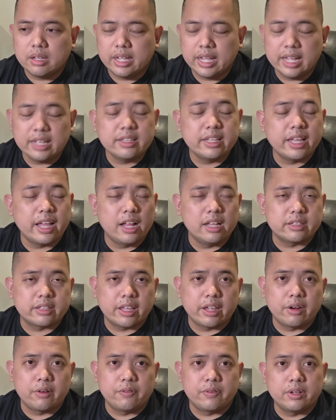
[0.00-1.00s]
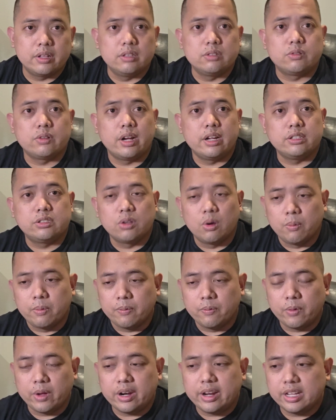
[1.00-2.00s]
in the healthcare field, right? So
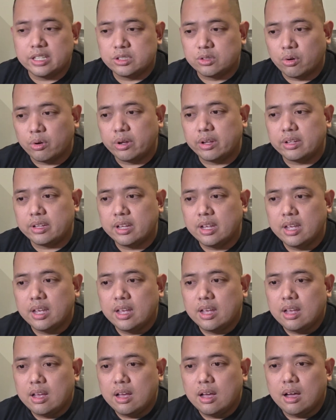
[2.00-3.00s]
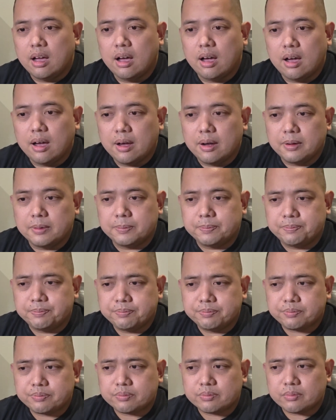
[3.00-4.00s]
when I joined, um,
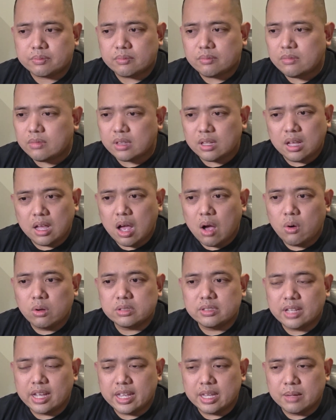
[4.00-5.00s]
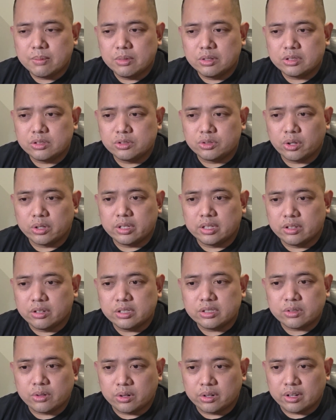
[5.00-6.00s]
I was not able to join the
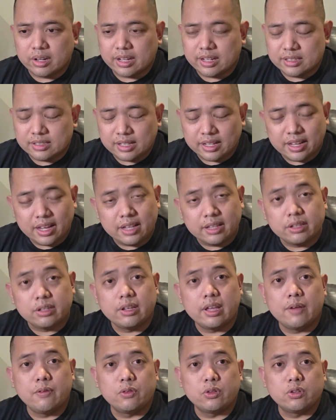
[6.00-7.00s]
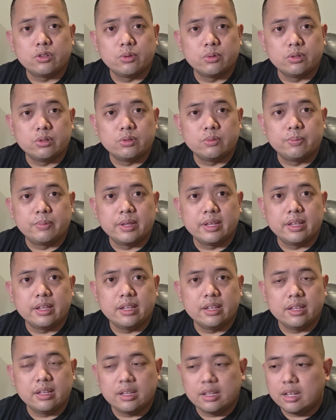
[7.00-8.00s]
nurse corps because, again, if to
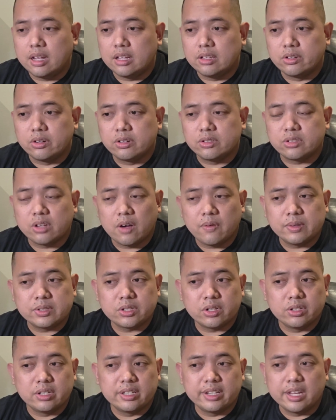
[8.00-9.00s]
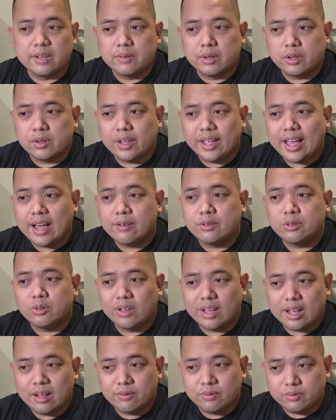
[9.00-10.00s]
be a nurse officer in the Navy, you have to
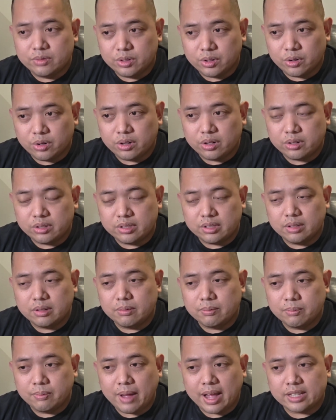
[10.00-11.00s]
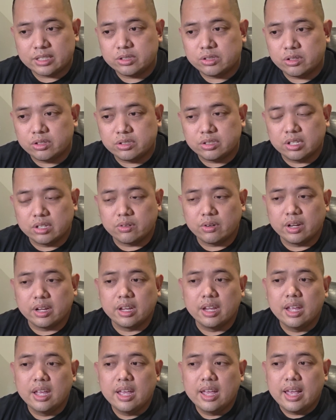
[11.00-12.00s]
have your bachelor's
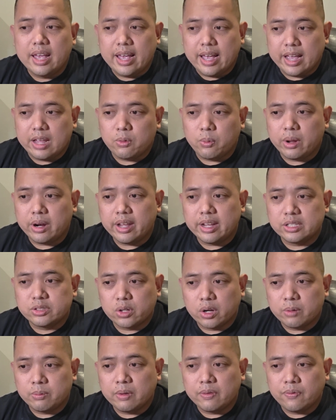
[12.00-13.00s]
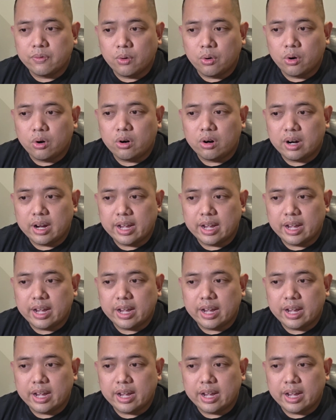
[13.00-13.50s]
degree. And when I joined before,